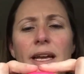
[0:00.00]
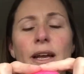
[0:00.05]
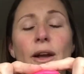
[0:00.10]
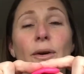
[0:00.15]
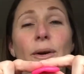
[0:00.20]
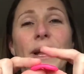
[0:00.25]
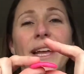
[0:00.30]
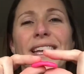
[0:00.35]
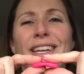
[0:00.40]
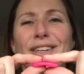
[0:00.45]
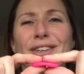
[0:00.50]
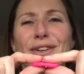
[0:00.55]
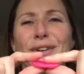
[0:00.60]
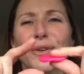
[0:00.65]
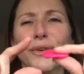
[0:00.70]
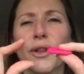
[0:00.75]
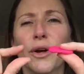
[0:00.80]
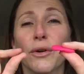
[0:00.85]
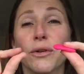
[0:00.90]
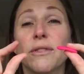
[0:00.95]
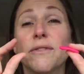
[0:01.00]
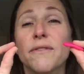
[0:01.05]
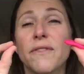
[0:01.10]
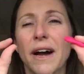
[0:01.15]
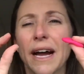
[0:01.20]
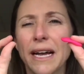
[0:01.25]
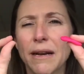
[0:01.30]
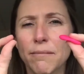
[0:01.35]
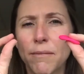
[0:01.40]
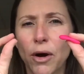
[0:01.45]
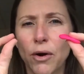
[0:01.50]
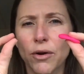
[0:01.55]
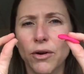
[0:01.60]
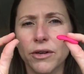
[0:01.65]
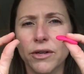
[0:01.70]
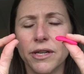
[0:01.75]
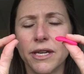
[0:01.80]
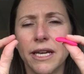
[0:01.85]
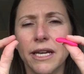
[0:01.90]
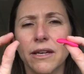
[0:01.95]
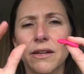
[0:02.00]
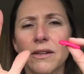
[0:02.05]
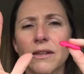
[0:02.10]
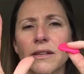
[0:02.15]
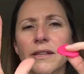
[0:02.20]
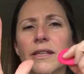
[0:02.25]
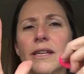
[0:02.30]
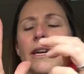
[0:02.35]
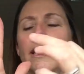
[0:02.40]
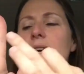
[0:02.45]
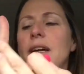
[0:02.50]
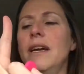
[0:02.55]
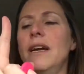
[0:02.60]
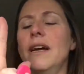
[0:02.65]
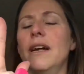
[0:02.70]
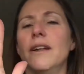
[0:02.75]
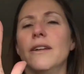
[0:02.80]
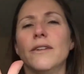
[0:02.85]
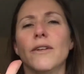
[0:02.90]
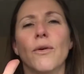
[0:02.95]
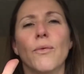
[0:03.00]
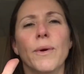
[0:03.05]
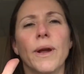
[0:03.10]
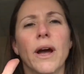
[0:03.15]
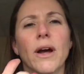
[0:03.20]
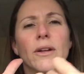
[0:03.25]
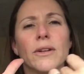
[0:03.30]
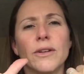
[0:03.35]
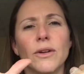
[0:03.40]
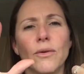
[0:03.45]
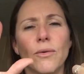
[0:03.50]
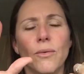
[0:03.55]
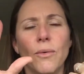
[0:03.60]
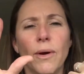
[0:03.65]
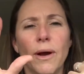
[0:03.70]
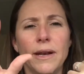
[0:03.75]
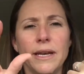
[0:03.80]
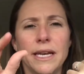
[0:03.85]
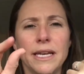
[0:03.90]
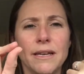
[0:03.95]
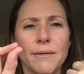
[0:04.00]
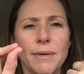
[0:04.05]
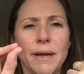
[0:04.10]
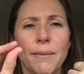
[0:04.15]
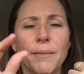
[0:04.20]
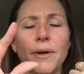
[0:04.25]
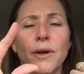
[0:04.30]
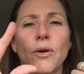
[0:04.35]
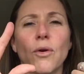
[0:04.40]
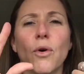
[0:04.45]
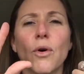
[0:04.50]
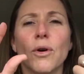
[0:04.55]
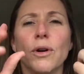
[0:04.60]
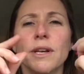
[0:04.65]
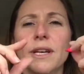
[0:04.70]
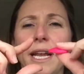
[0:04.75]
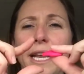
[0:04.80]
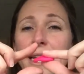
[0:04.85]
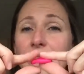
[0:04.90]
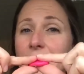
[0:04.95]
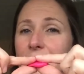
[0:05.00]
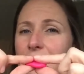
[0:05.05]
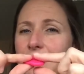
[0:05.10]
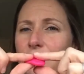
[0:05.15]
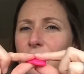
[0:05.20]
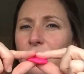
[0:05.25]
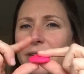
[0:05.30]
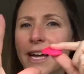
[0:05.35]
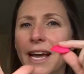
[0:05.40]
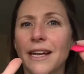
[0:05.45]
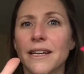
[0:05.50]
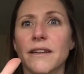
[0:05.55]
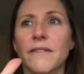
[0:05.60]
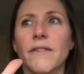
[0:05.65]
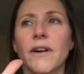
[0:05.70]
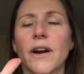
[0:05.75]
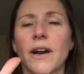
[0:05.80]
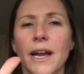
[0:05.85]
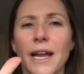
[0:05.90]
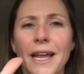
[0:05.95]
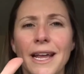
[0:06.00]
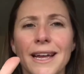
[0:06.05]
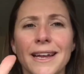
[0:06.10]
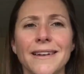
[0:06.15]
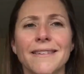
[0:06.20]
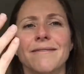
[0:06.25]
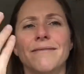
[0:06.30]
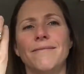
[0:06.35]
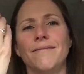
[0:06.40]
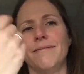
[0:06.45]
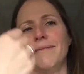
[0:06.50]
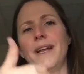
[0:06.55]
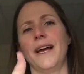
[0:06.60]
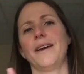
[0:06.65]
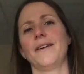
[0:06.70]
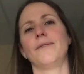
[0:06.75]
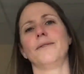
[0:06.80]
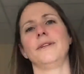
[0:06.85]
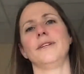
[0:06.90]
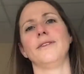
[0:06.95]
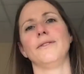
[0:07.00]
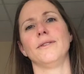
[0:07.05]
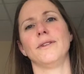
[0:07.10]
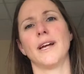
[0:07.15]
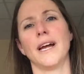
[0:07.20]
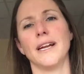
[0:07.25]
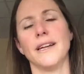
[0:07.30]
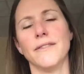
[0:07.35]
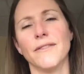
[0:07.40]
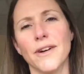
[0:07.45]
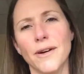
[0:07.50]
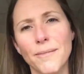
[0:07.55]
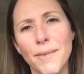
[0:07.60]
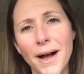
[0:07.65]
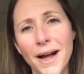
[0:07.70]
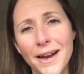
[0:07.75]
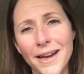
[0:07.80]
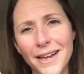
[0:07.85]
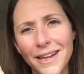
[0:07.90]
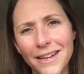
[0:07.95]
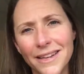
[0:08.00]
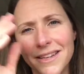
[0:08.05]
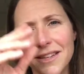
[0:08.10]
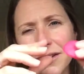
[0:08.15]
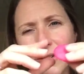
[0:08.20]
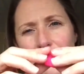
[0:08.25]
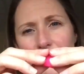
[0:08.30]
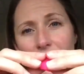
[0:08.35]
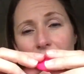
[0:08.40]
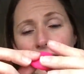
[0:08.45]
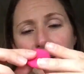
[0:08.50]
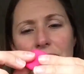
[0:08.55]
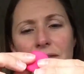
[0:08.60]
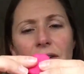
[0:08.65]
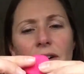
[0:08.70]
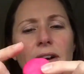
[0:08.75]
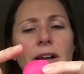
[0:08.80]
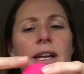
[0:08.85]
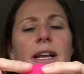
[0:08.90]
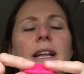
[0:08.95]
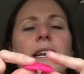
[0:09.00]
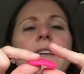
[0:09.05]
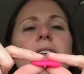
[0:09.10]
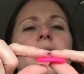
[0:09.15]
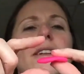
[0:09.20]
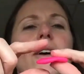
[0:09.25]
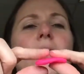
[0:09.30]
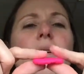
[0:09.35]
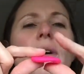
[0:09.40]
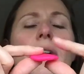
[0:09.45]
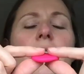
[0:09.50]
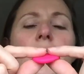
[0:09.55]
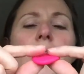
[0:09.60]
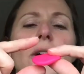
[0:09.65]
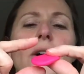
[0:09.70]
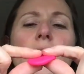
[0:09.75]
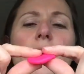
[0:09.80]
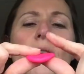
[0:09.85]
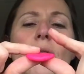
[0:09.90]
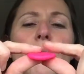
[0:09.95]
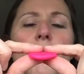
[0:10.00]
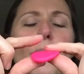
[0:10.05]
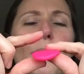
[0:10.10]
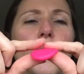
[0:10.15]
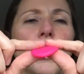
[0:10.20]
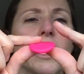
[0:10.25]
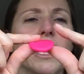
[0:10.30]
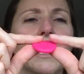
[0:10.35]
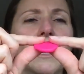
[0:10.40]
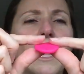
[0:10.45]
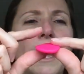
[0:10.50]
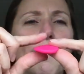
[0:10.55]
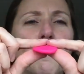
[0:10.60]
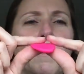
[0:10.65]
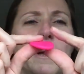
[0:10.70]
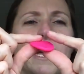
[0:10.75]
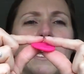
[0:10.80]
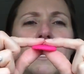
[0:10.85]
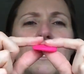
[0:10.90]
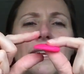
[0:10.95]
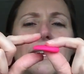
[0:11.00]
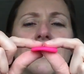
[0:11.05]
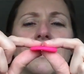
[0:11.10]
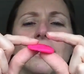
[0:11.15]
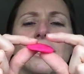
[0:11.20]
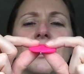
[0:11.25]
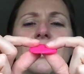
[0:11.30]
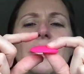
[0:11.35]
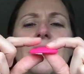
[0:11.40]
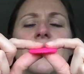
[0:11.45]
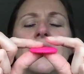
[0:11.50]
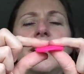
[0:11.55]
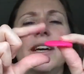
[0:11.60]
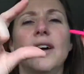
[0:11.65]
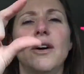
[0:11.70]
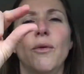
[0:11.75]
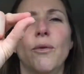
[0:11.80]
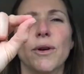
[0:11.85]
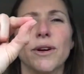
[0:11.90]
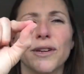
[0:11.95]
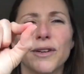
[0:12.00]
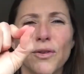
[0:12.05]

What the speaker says: going into those fine motor skills. So we also need to be able to coordinate the two sides of our hand, not only two sides of our body, two sides of our hand. So We're working that pinch, we're